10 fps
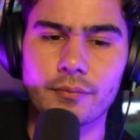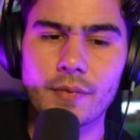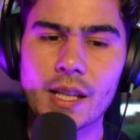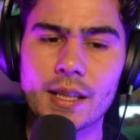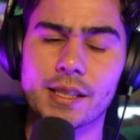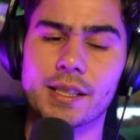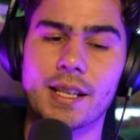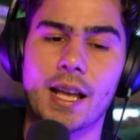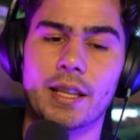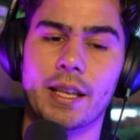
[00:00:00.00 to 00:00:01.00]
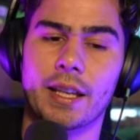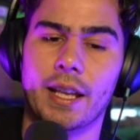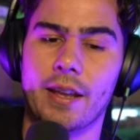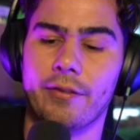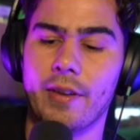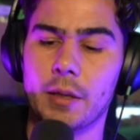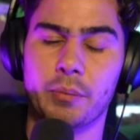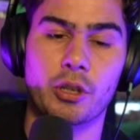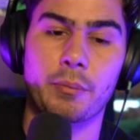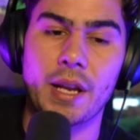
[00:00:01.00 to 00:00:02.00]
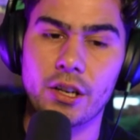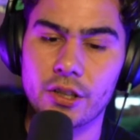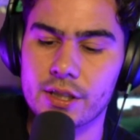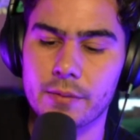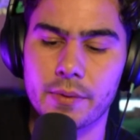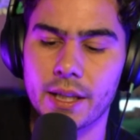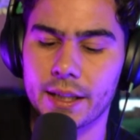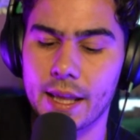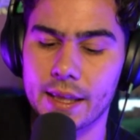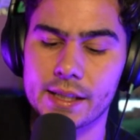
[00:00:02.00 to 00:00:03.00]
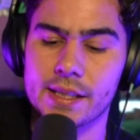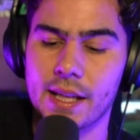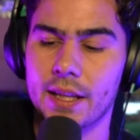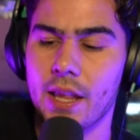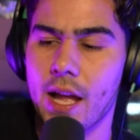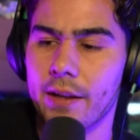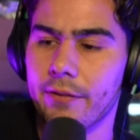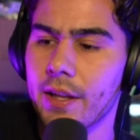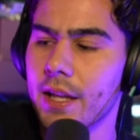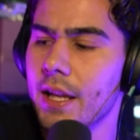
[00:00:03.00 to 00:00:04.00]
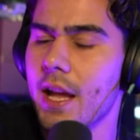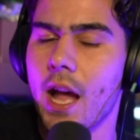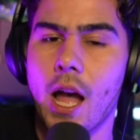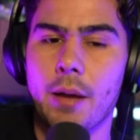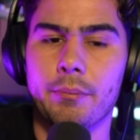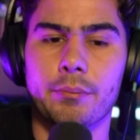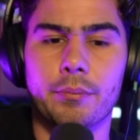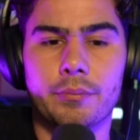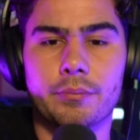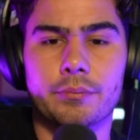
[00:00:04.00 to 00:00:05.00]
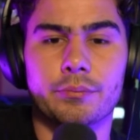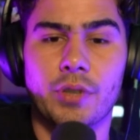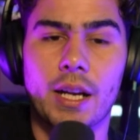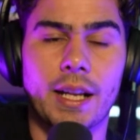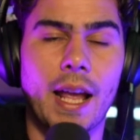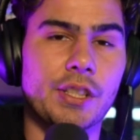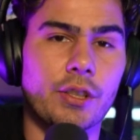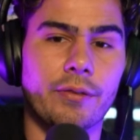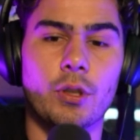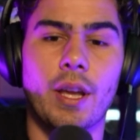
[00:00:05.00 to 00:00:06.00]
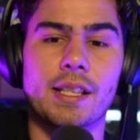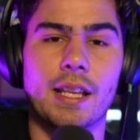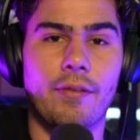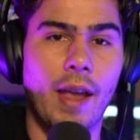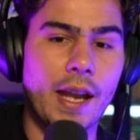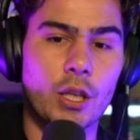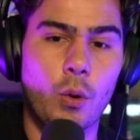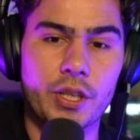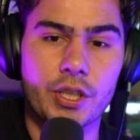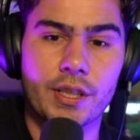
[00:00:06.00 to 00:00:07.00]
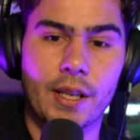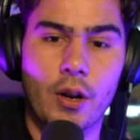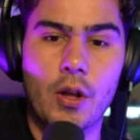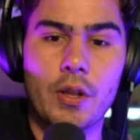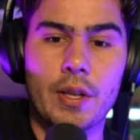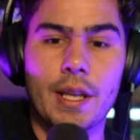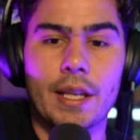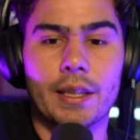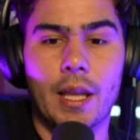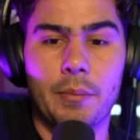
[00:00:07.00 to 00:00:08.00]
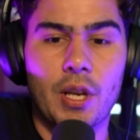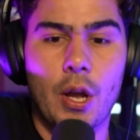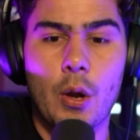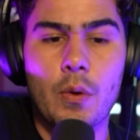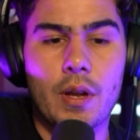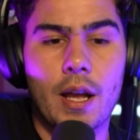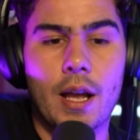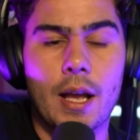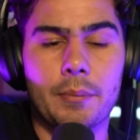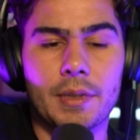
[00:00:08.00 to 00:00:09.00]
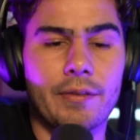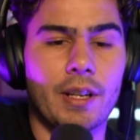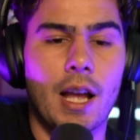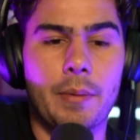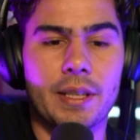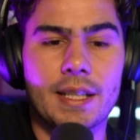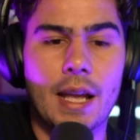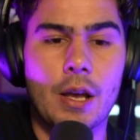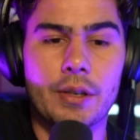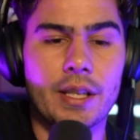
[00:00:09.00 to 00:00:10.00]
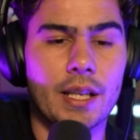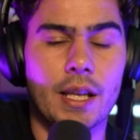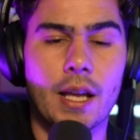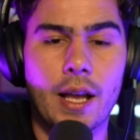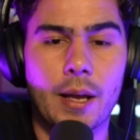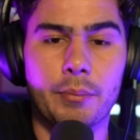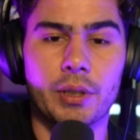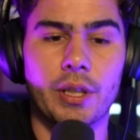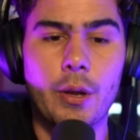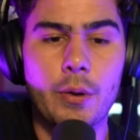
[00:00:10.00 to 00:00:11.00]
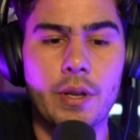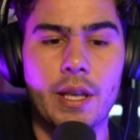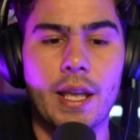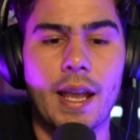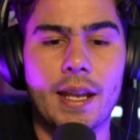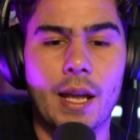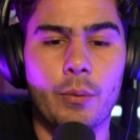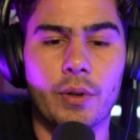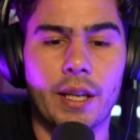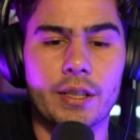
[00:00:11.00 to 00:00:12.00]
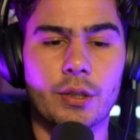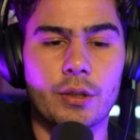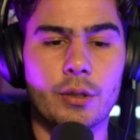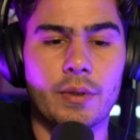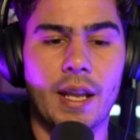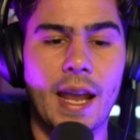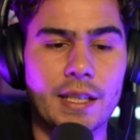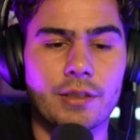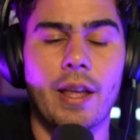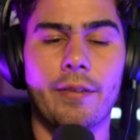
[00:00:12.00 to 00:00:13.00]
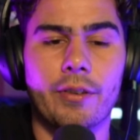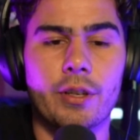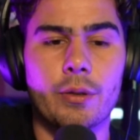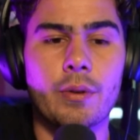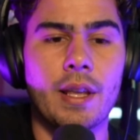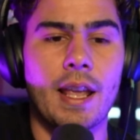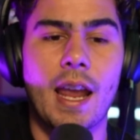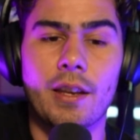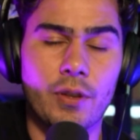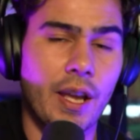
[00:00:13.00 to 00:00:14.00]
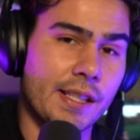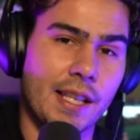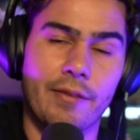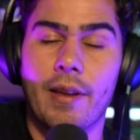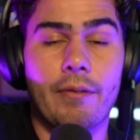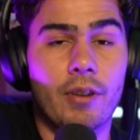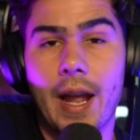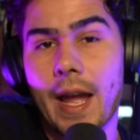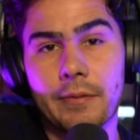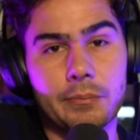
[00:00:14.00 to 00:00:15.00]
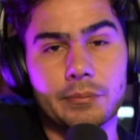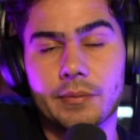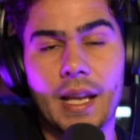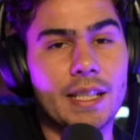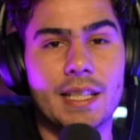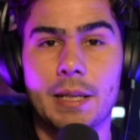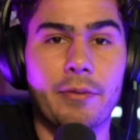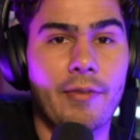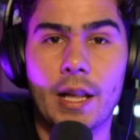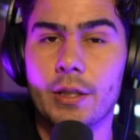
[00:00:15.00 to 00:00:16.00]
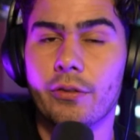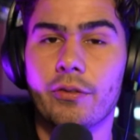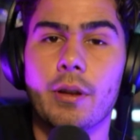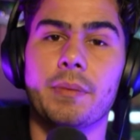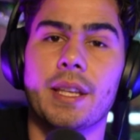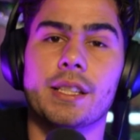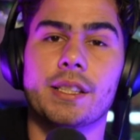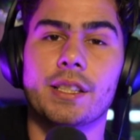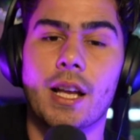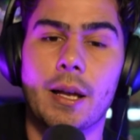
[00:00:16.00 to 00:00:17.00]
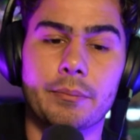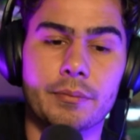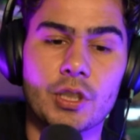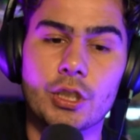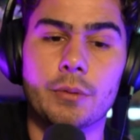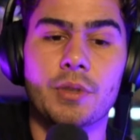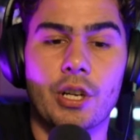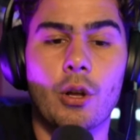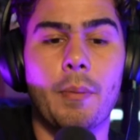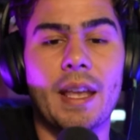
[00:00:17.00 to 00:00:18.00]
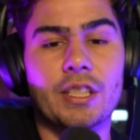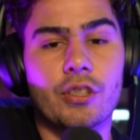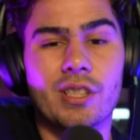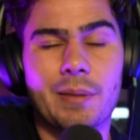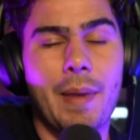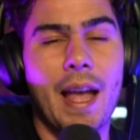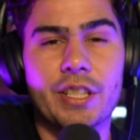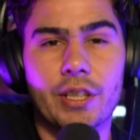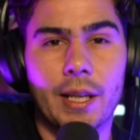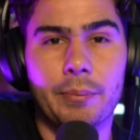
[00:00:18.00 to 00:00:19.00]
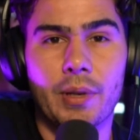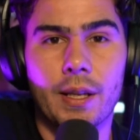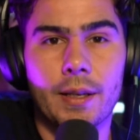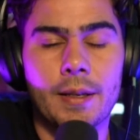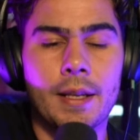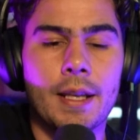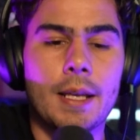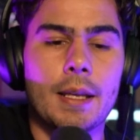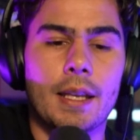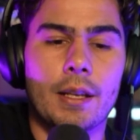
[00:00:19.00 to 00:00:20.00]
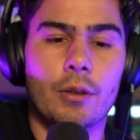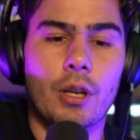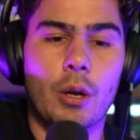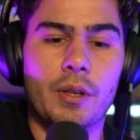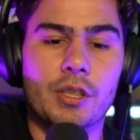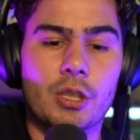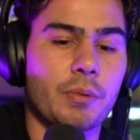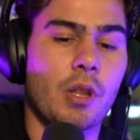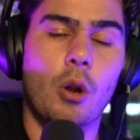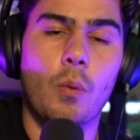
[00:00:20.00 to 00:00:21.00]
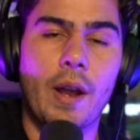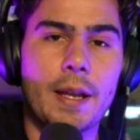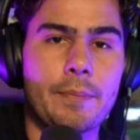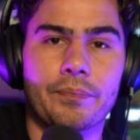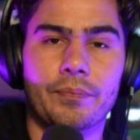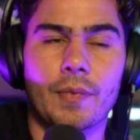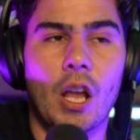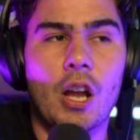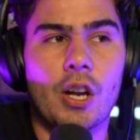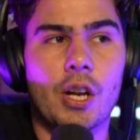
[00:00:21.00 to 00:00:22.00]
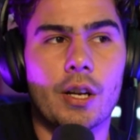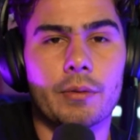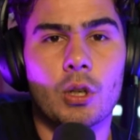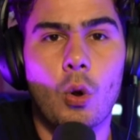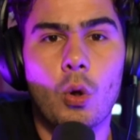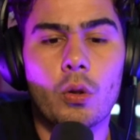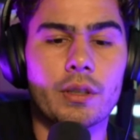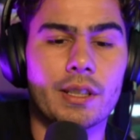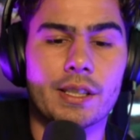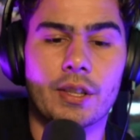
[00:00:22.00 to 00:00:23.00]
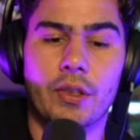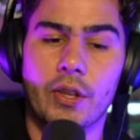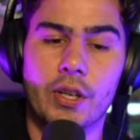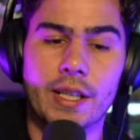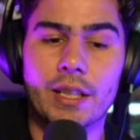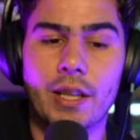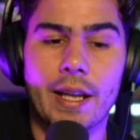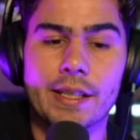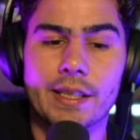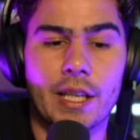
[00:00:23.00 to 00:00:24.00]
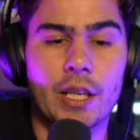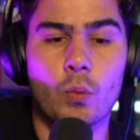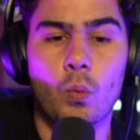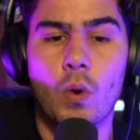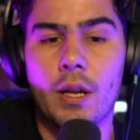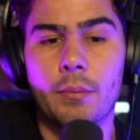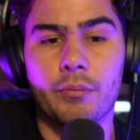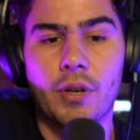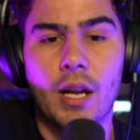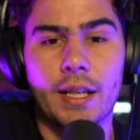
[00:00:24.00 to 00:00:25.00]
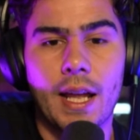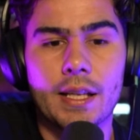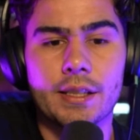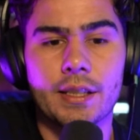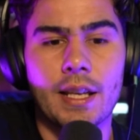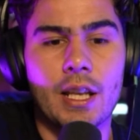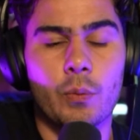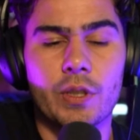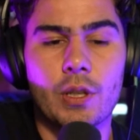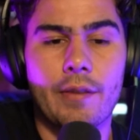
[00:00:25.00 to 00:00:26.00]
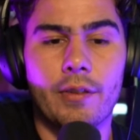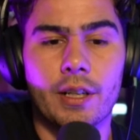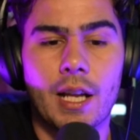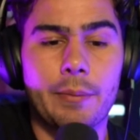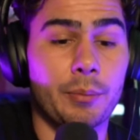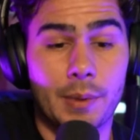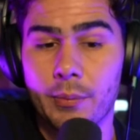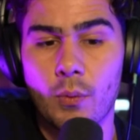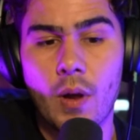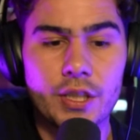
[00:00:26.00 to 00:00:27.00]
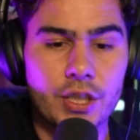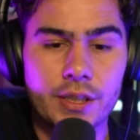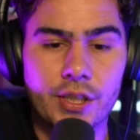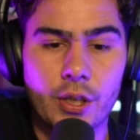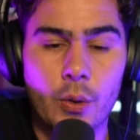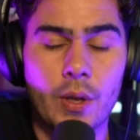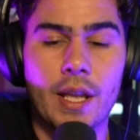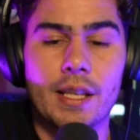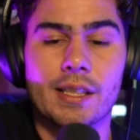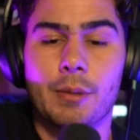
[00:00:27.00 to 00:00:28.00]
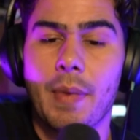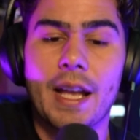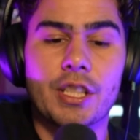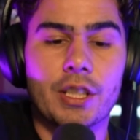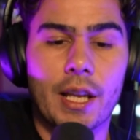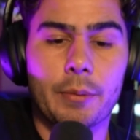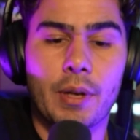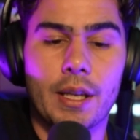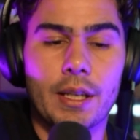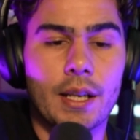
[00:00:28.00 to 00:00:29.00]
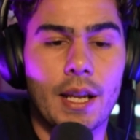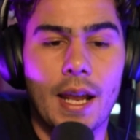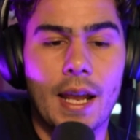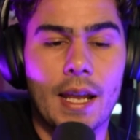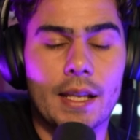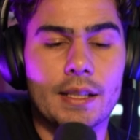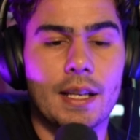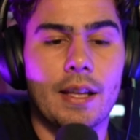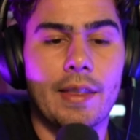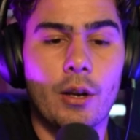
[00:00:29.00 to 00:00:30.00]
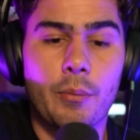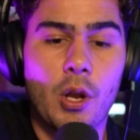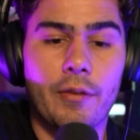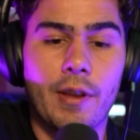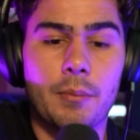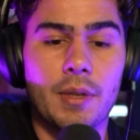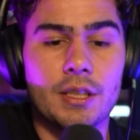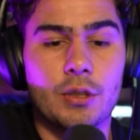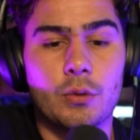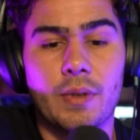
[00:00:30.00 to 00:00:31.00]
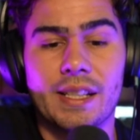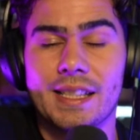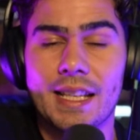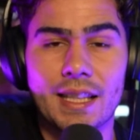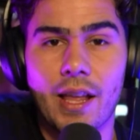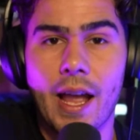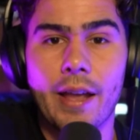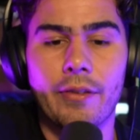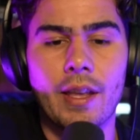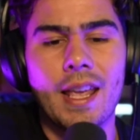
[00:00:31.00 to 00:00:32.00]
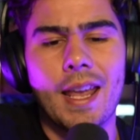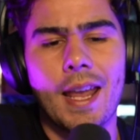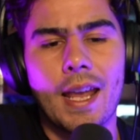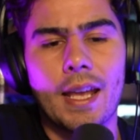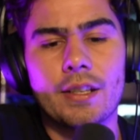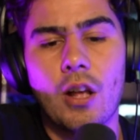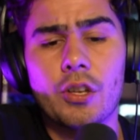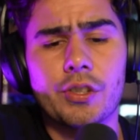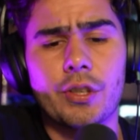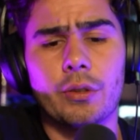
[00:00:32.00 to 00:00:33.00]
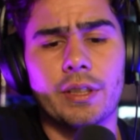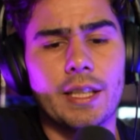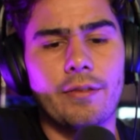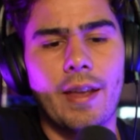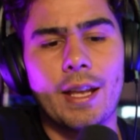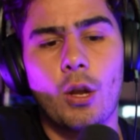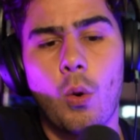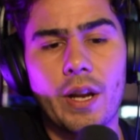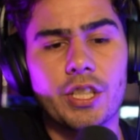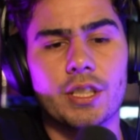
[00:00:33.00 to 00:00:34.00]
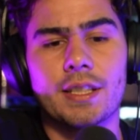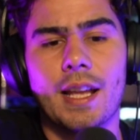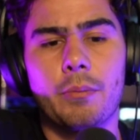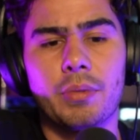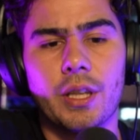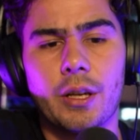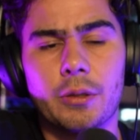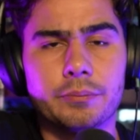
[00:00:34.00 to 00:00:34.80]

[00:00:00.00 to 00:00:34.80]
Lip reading: This is not like a fake premiere or something like that. This is a live broadcast. So if you guys have any questions at all, let me know. Leave a comment down below, and I will get to you and handle that for you. And if you guys have ever had any type of value from this YouTube channel, make sure you smash the like button. It'll go a super long way. Our goal is 30 likes in one broadcast. We do have a couple people watching, so smash the like button, and that'll motivate me to extend the live. And also leave a question down below,